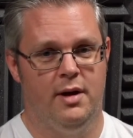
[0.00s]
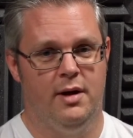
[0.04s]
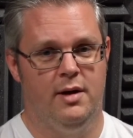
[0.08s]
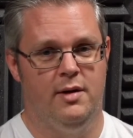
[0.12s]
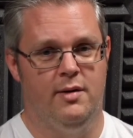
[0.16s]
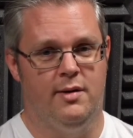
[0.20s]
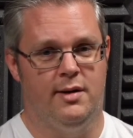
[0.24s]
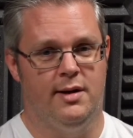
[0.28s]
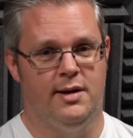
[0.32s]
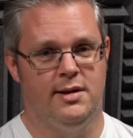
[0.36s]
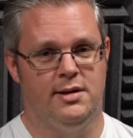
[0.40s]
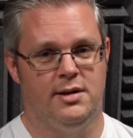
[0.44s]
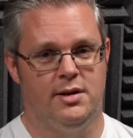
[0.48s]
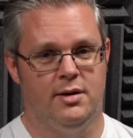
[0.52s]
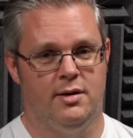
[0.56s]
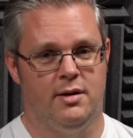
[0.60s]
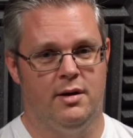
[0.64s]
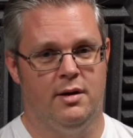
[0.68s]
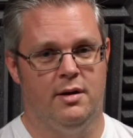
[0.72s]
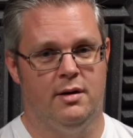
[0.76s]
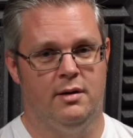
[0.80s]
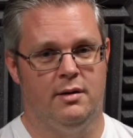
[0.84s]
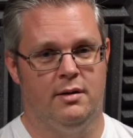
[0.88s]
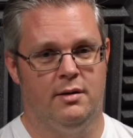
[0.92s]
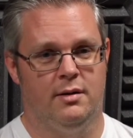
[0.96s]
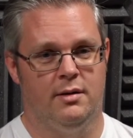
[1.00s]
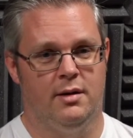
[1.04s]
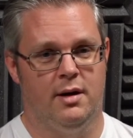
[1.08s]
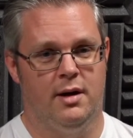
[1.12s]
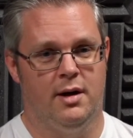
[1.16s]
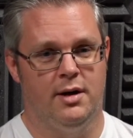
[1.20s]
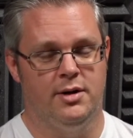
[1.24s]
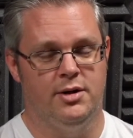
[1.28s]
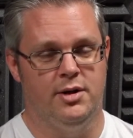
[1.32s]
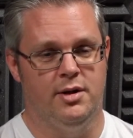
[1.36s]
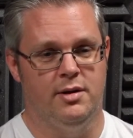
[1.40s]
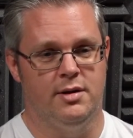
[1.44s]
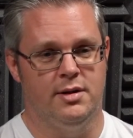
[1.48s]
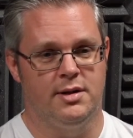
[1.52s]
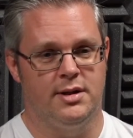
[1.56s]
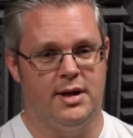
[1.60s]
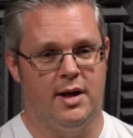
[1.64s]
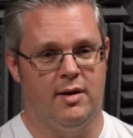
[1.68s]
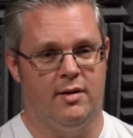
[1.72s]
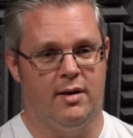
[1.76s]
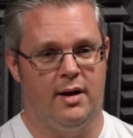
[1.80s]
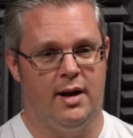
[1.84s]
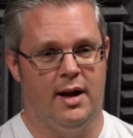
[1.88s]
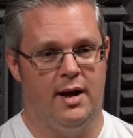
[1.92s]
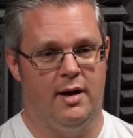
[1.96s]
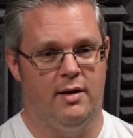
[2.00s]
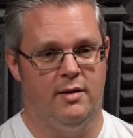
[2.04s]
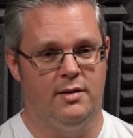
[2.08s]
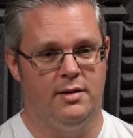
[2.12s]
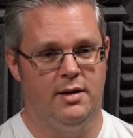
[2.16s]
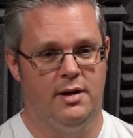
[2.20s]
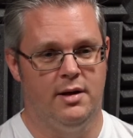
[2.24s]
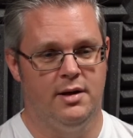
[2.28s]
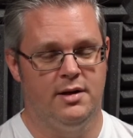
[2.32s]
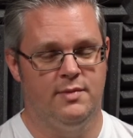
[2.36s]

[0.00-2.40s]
you can listen to it on iTunes, SoundCloud,